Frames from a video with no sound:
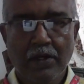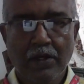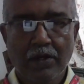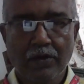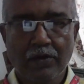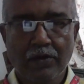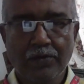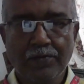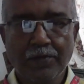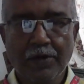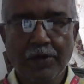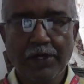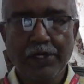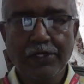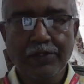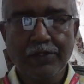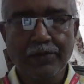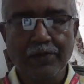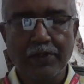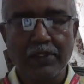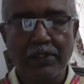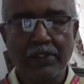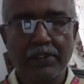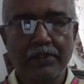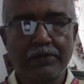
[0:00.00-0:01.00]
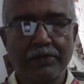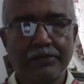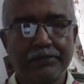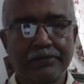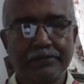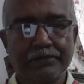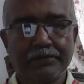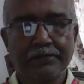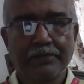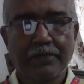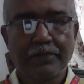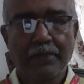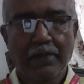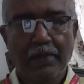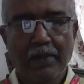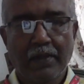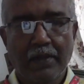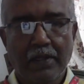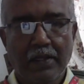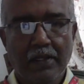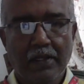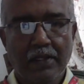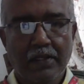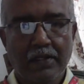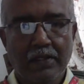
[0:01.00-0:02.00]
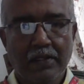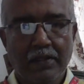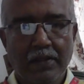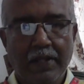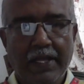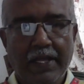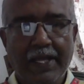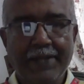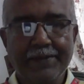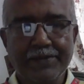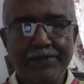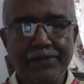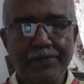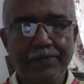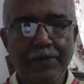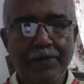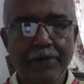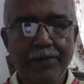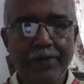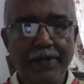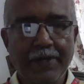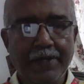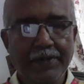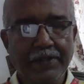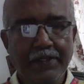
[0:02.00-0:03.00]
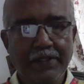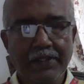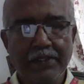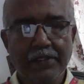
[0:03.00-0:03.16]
Good morning to all. I am Subramaniam,